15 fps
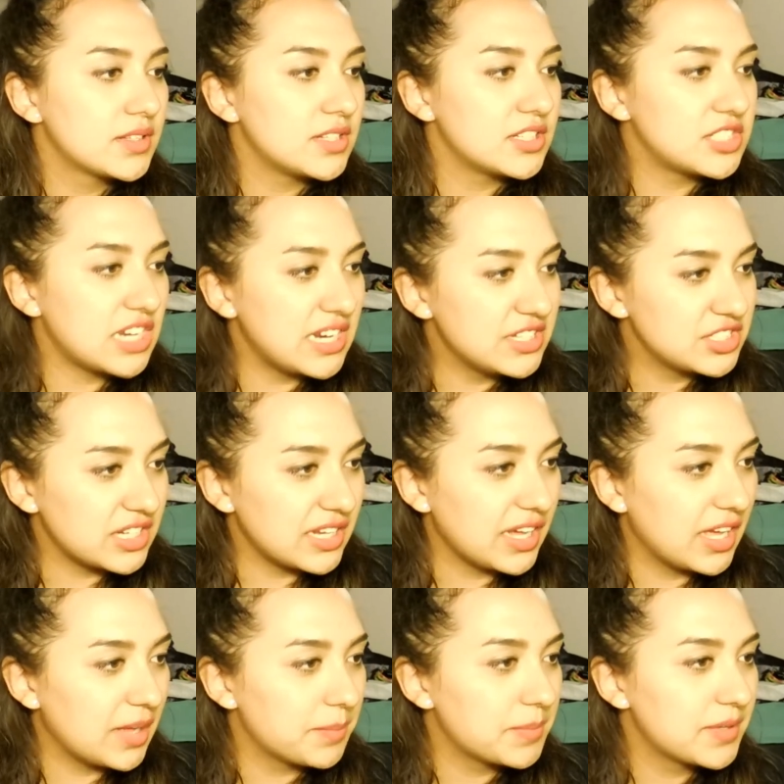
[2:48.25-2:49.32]
To change it
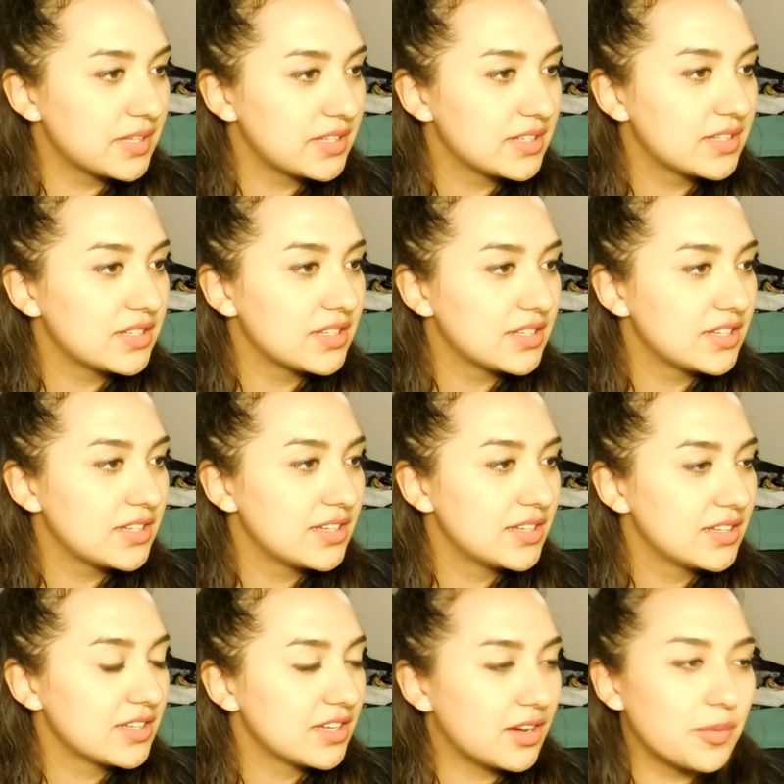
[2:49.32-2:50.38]
up.
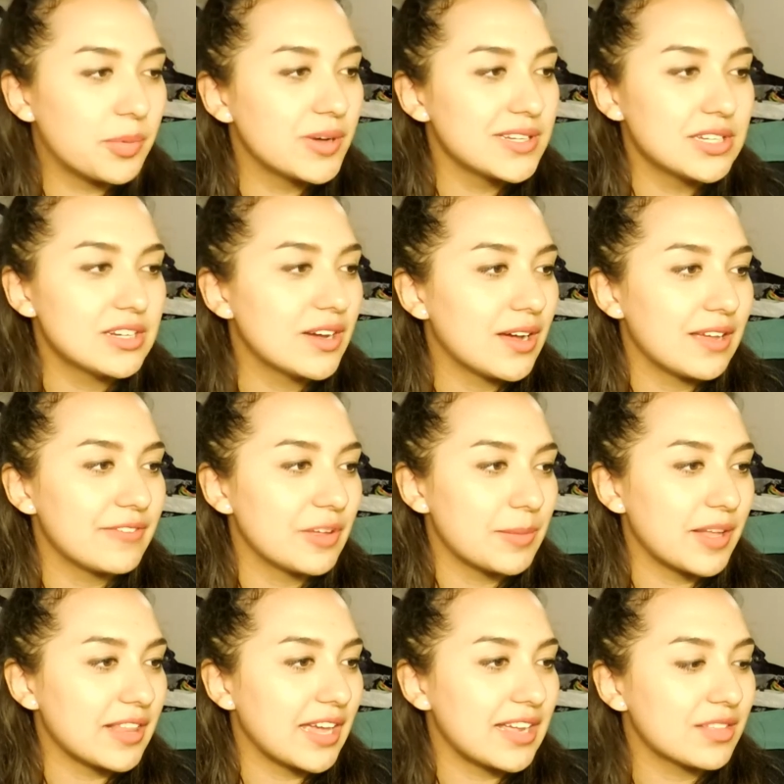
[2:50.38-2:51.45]
Oh boy, you know how I feel
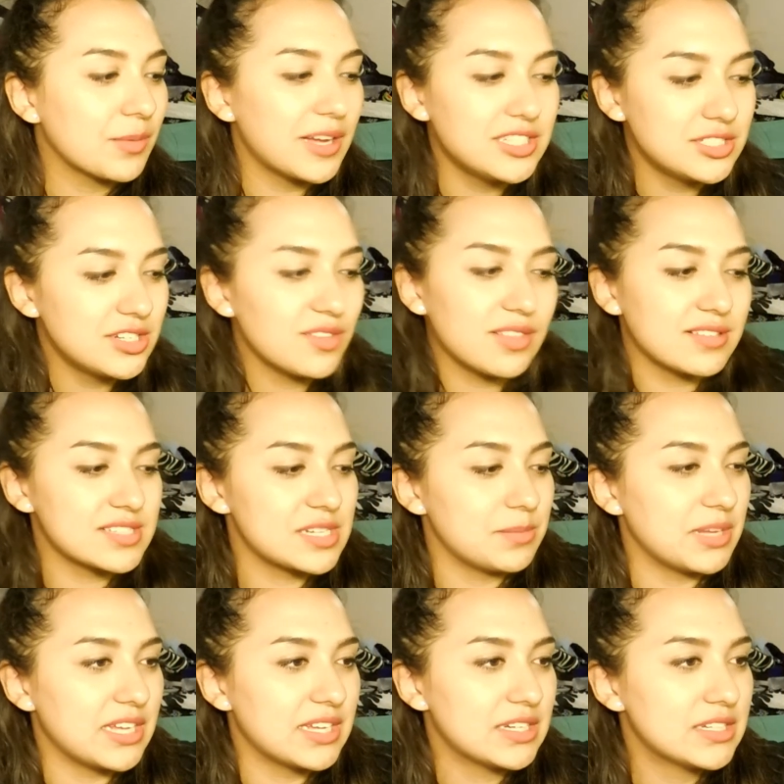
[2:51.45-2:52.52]
about lights. Why'd you do this to
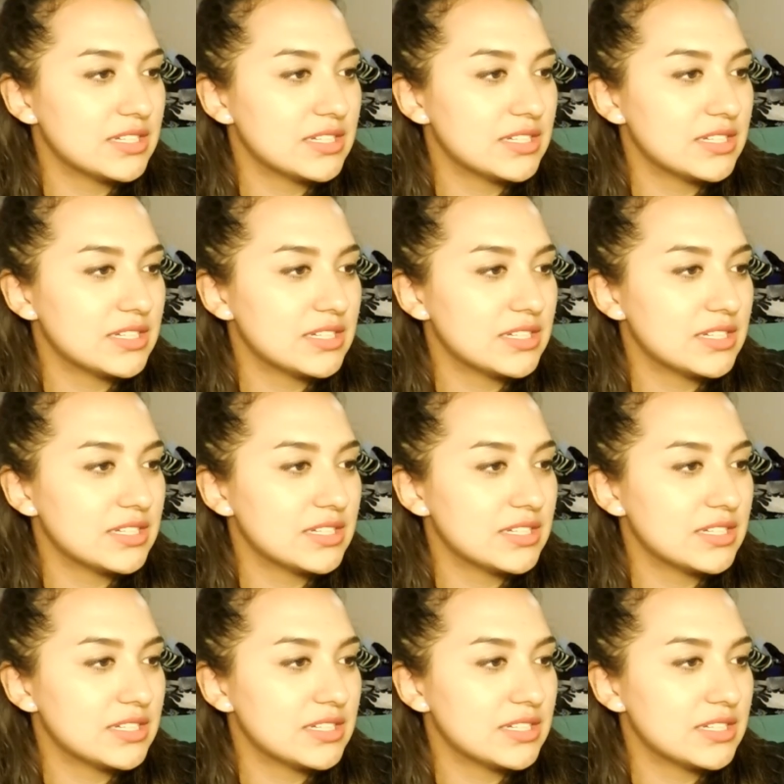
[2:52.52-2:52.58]
me?